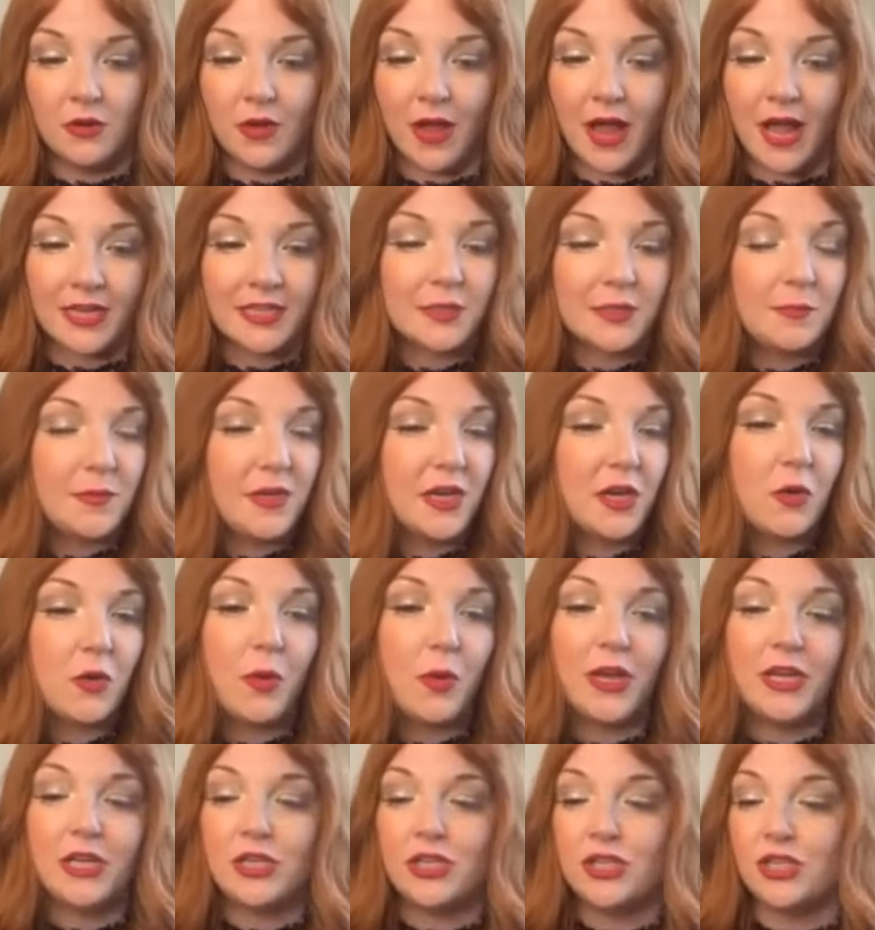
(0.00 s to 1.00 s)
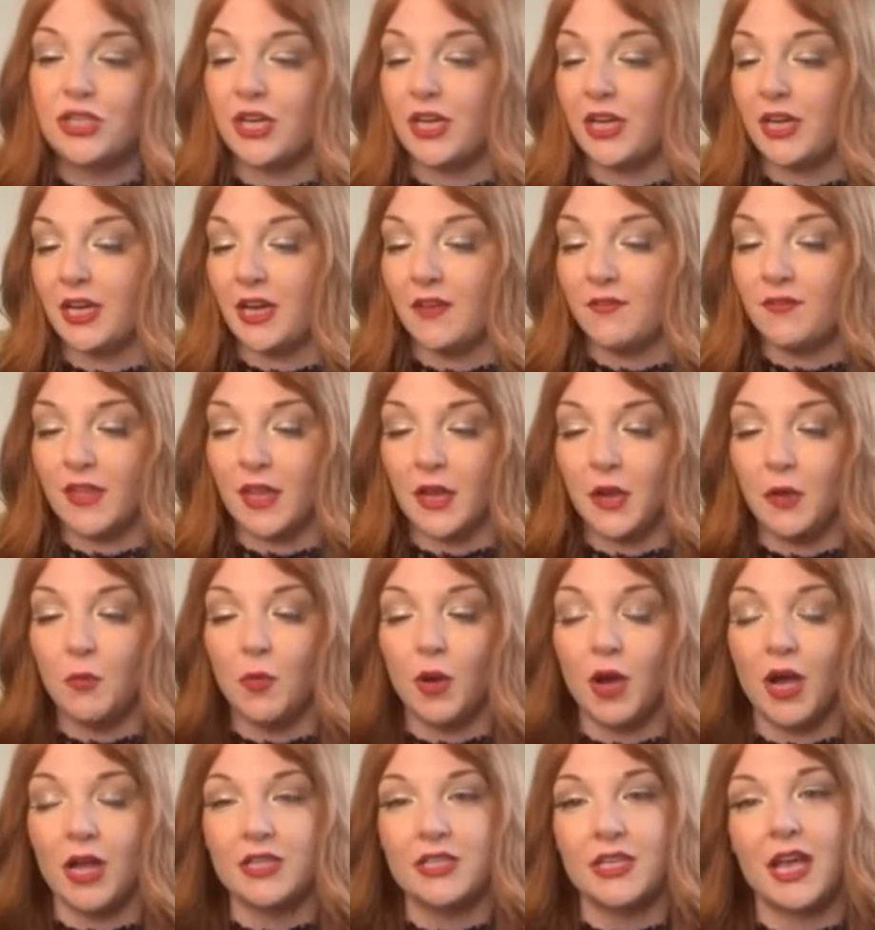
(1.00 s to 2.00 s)
ask me a question if they
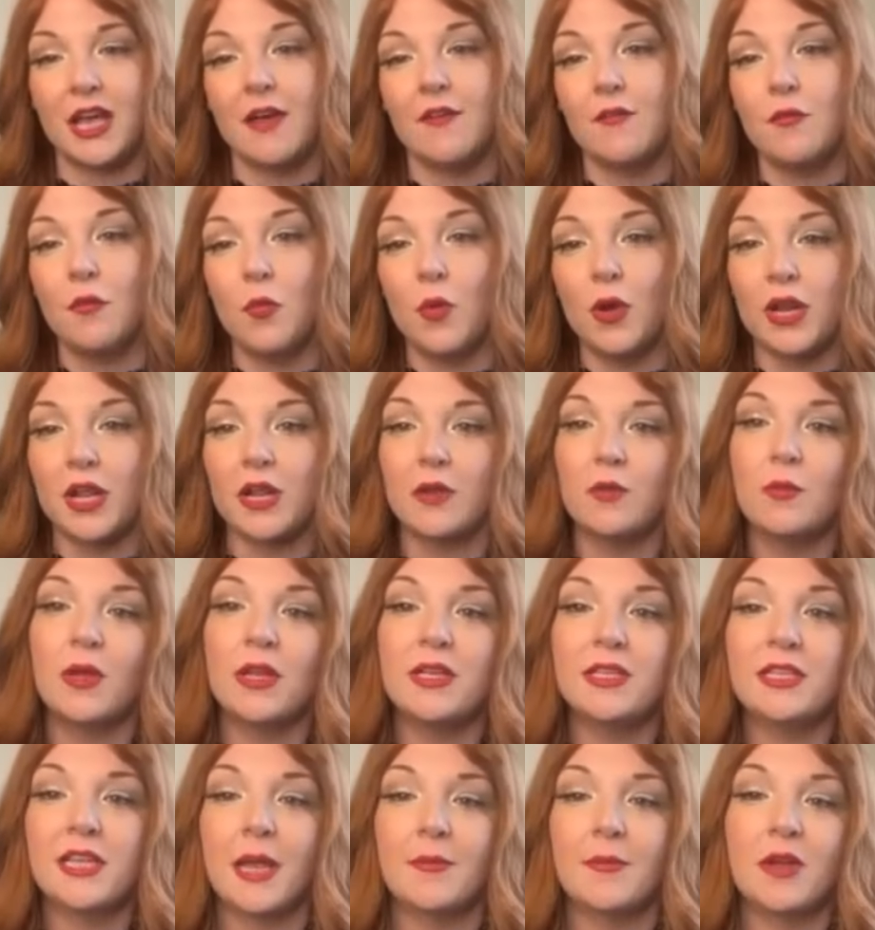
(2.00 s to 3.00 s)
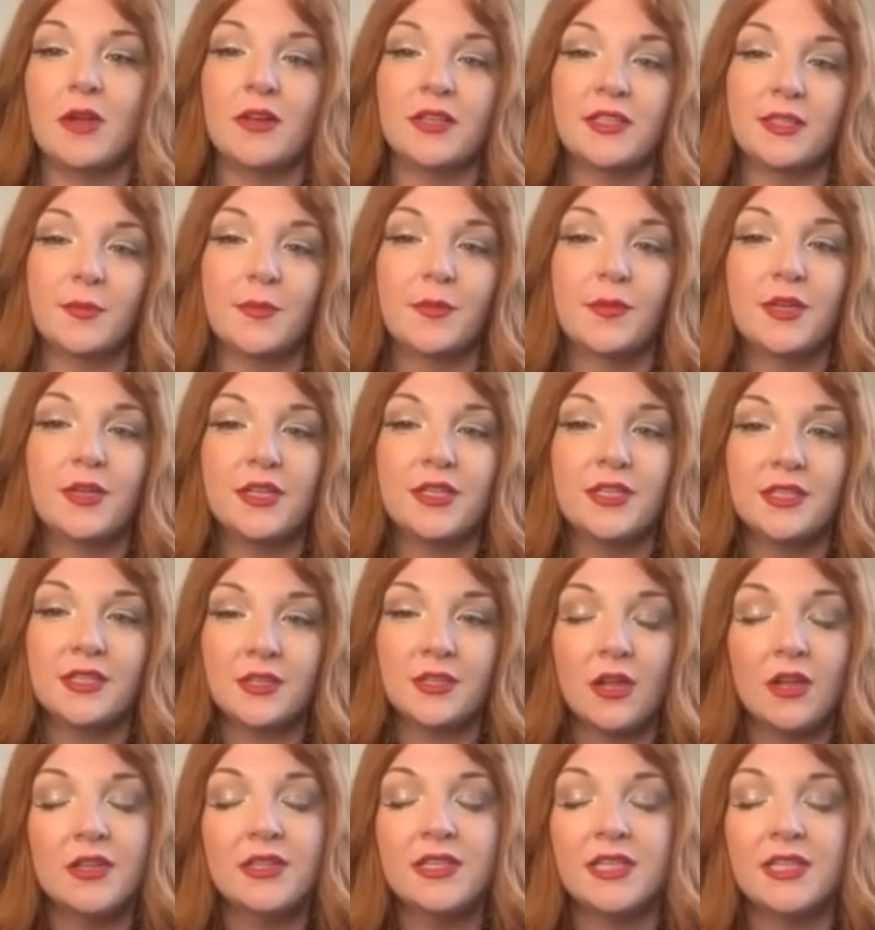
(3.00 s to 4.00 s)
want to have a one-on-one time, some
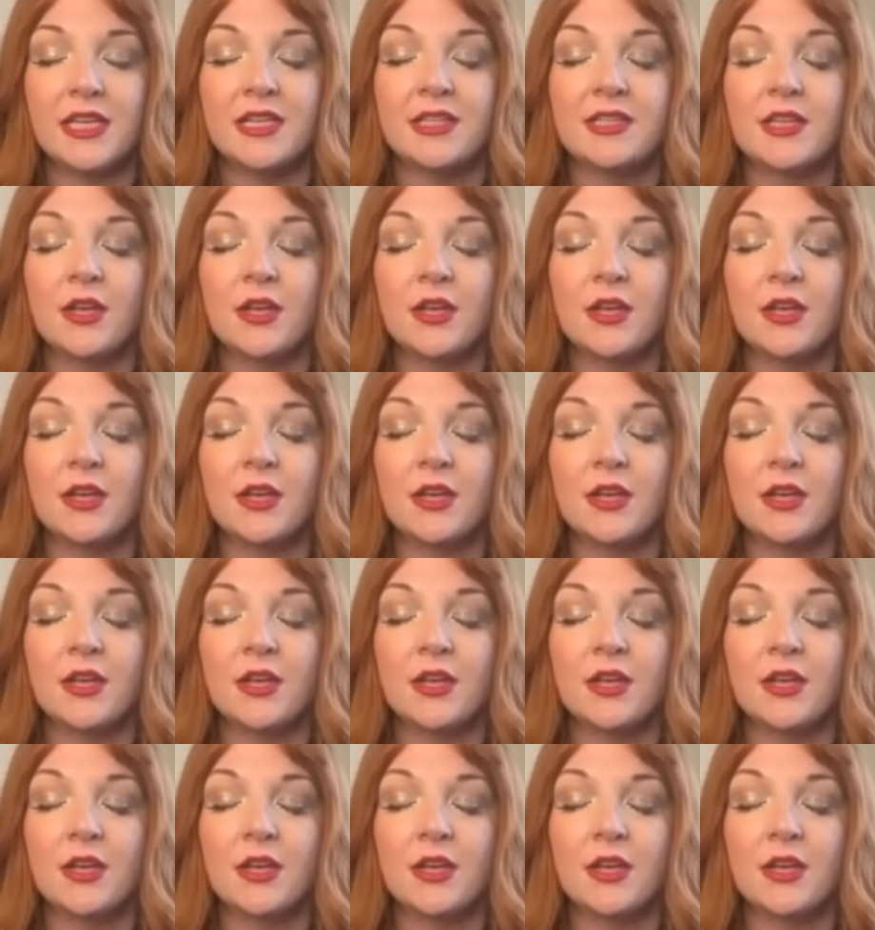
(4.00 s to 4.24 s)
consulting.